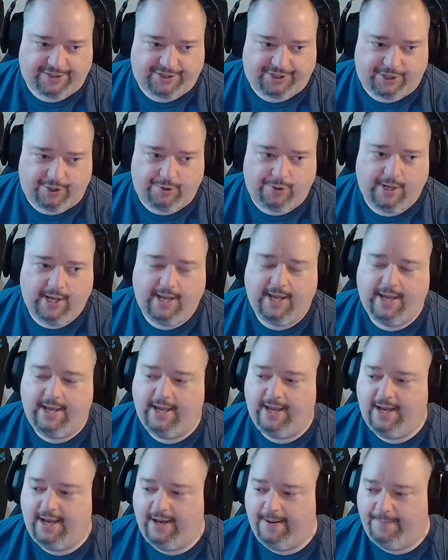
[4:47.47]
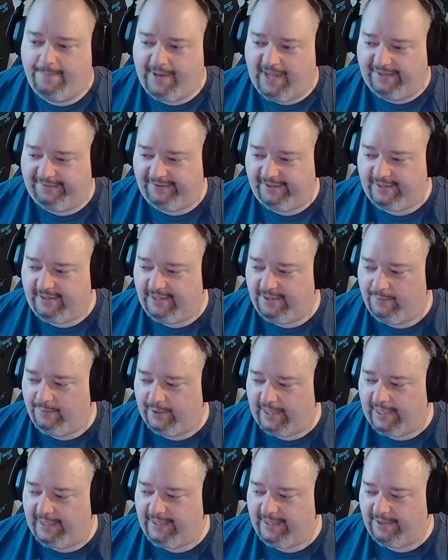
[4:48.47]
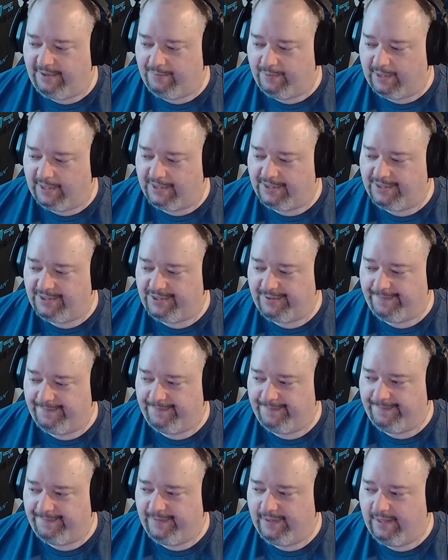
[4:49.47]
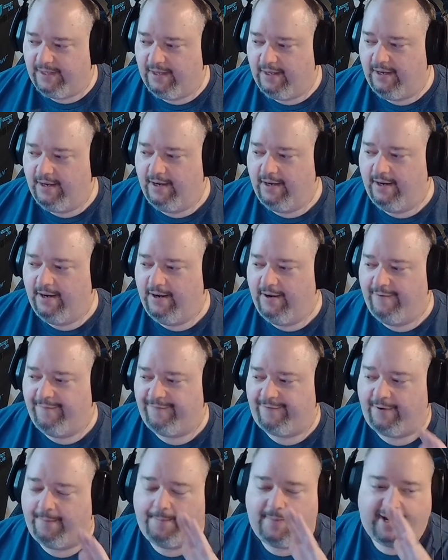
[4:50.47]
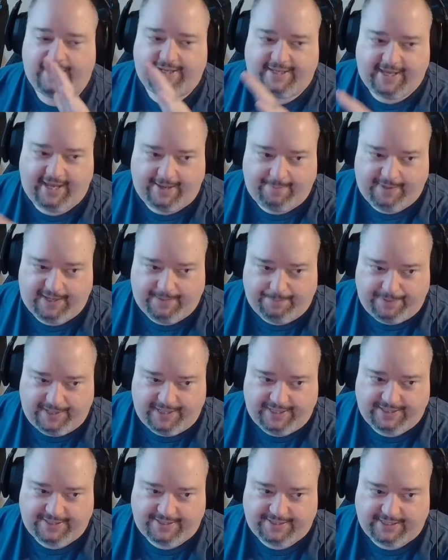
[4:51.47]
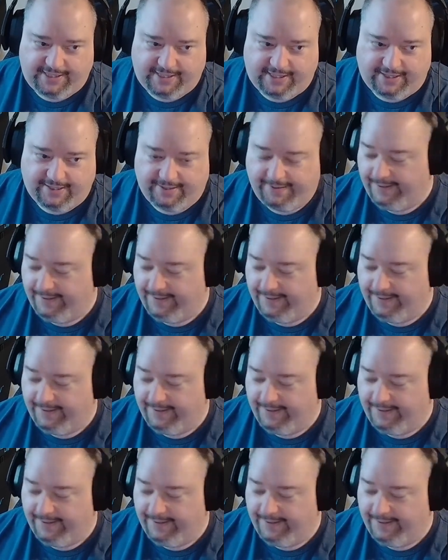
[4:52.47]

So basically what I did was from my gaming PC,